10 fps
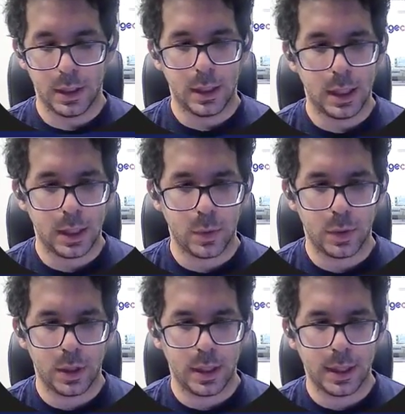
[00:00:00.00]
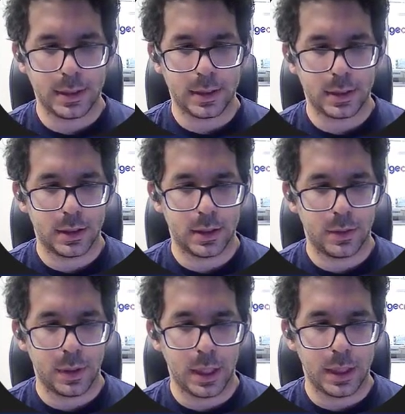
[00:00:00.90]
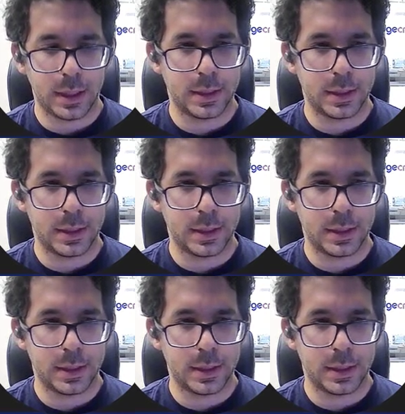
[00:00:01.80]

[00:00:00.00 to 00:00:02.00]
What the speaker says: Now let's run it